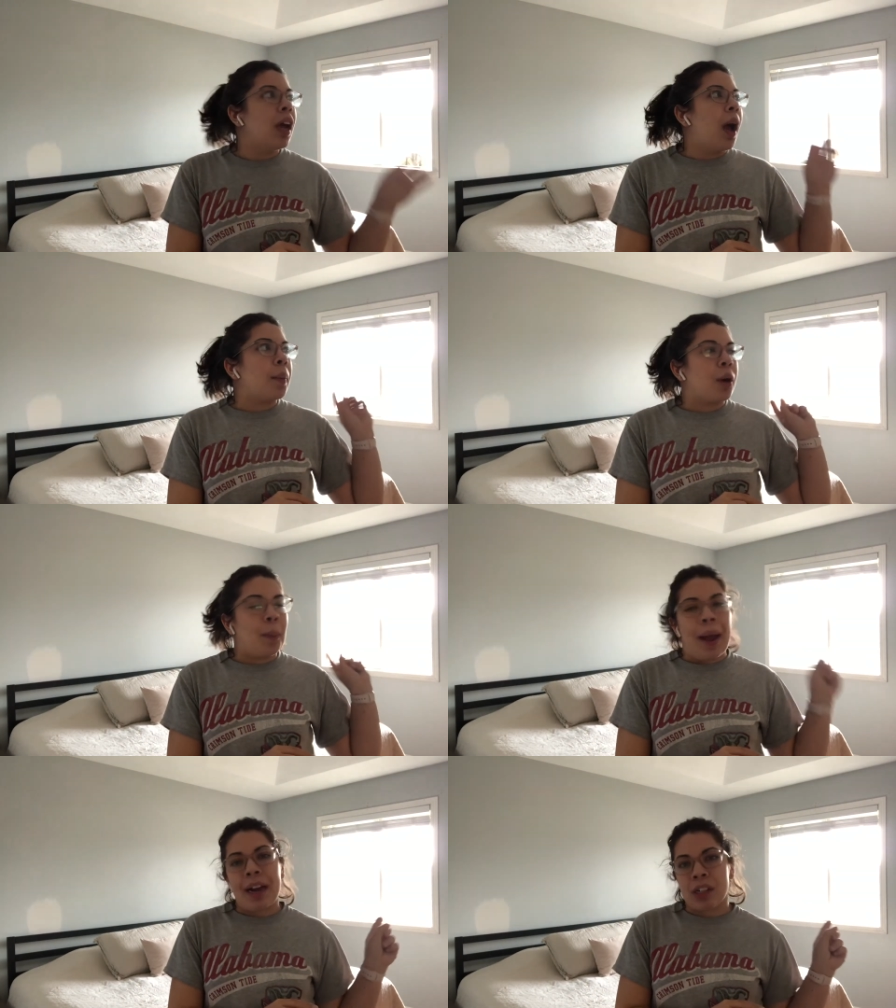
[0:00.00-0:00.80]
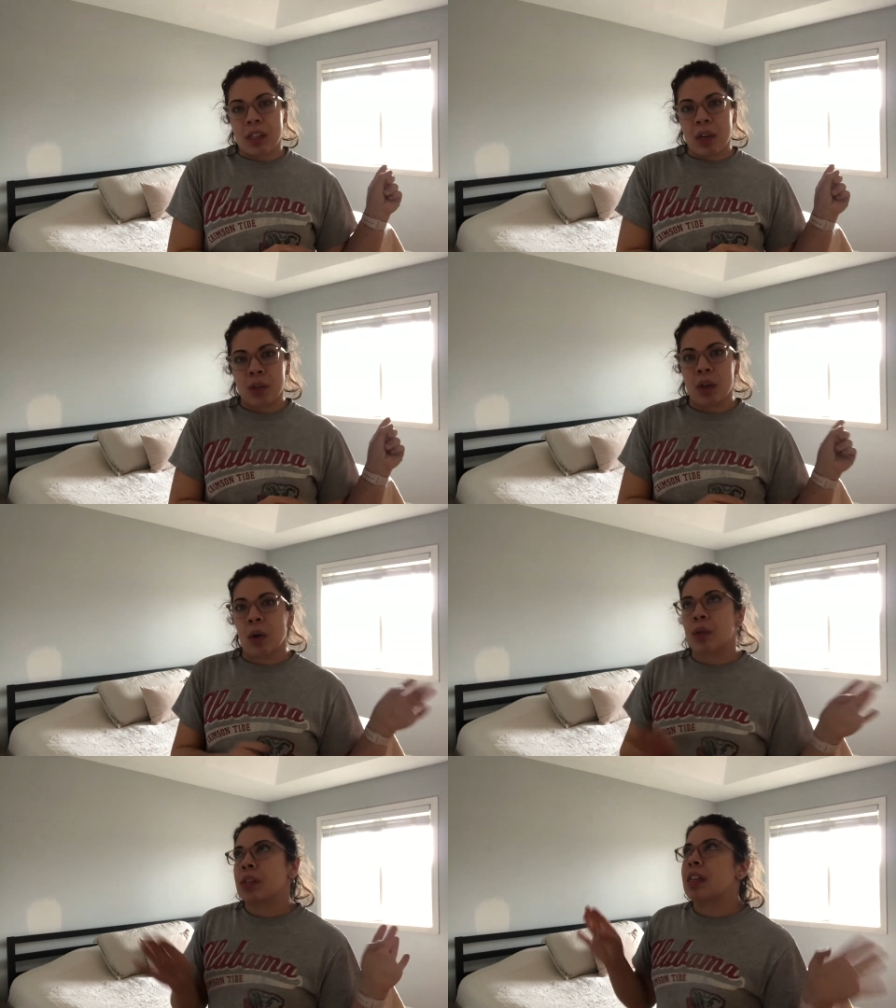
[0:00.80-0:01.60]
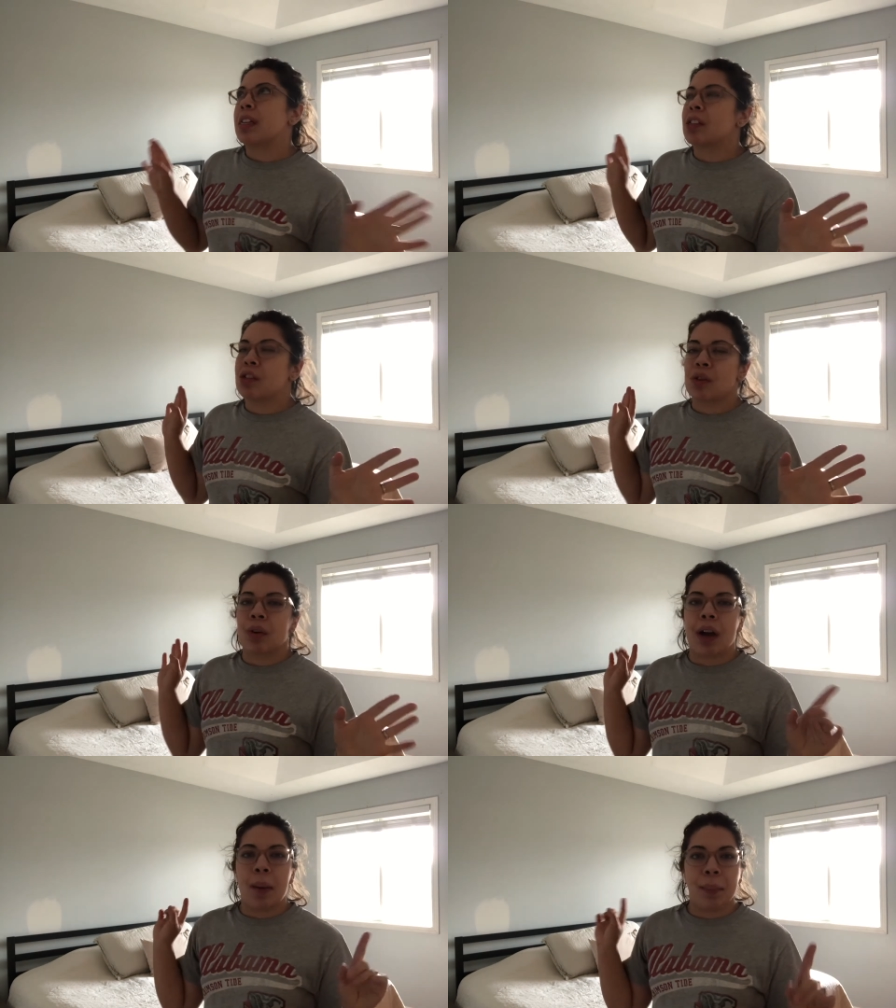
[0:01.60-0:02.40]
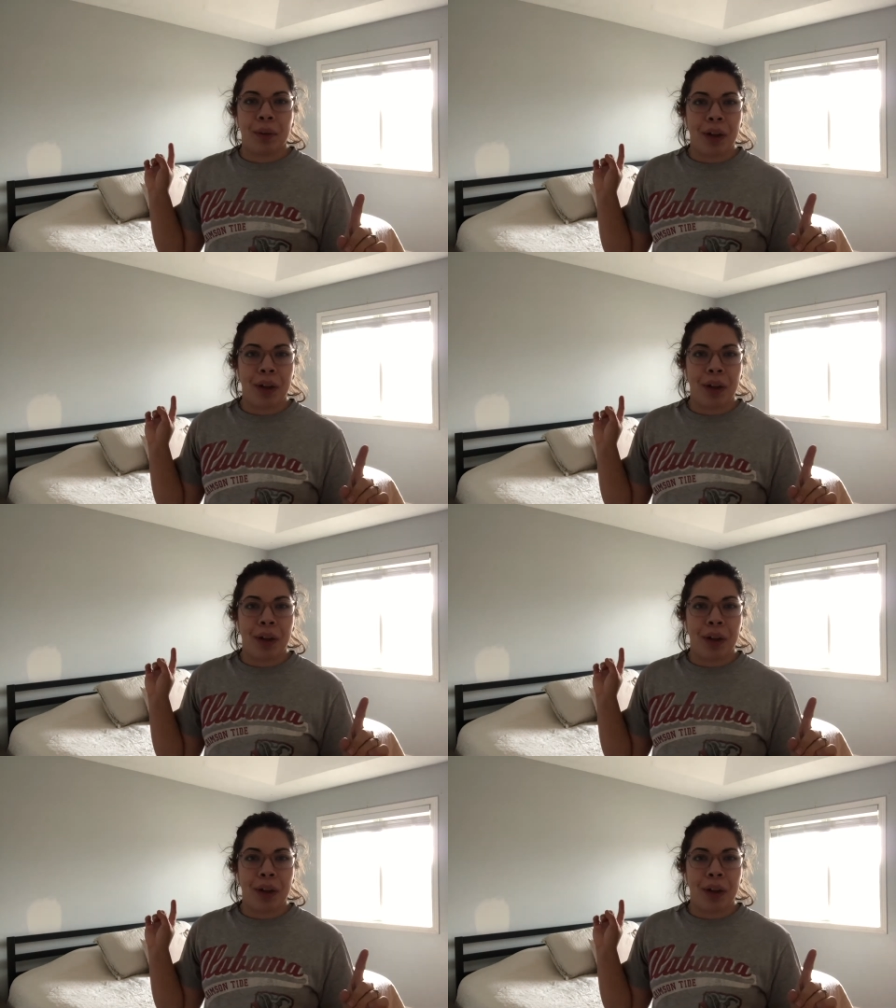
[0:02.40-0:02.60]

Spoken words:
I'm going to patch those holes in addition to a couple